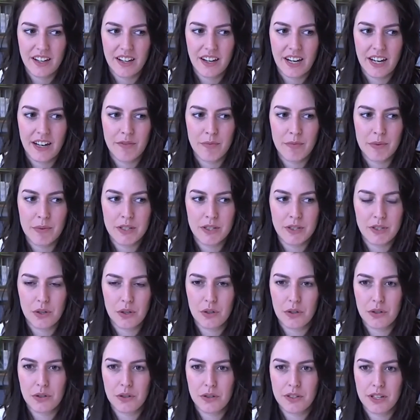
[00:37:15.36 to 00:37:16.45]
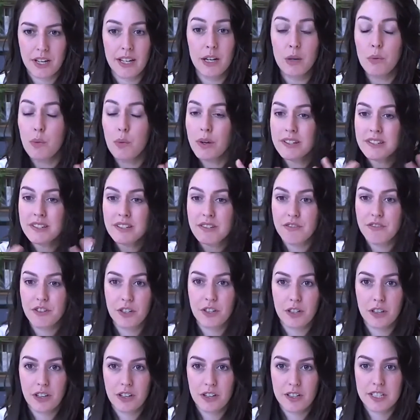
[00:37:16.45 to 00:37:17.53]
I've been told, and it wasn't for
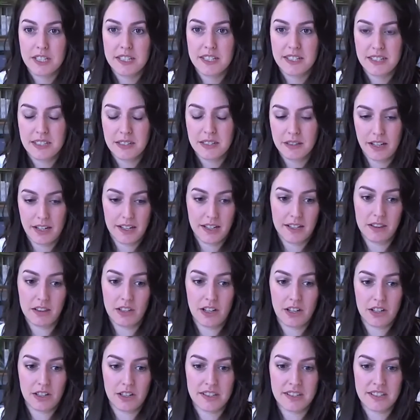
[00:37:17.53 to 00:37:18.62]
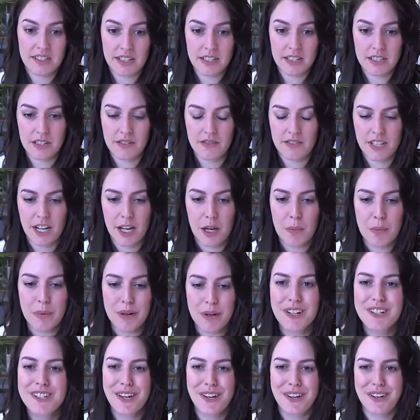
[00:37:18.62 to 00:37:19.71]
a long, like long stint of time, but
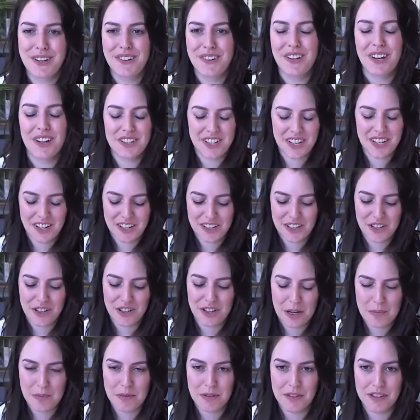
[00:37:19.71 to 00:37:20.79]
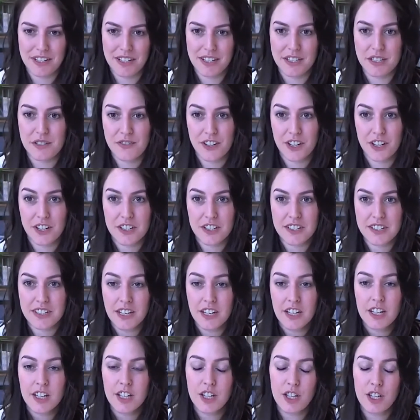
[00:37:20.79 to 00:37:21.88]
I'll tell you, I'll tell you a couple things. First,
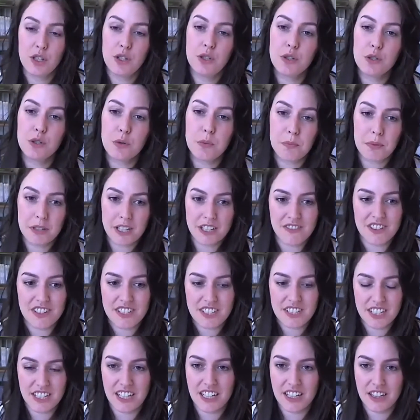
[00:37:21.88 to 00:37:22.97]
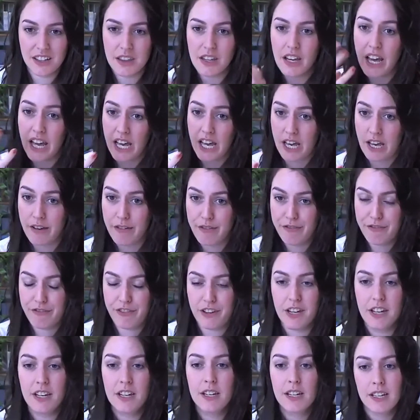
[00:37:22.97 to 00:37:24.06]
you beaver teeth F
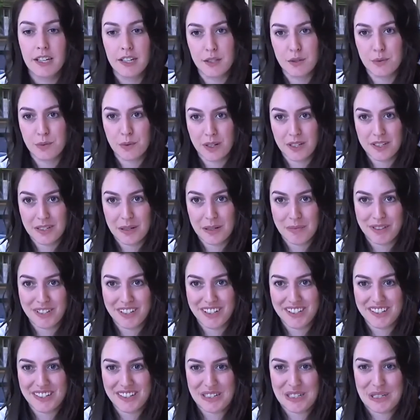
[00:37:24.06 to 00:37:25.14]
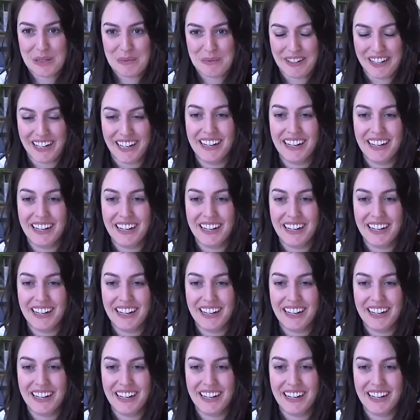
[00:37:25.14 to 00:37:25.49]
is what somebody said to me.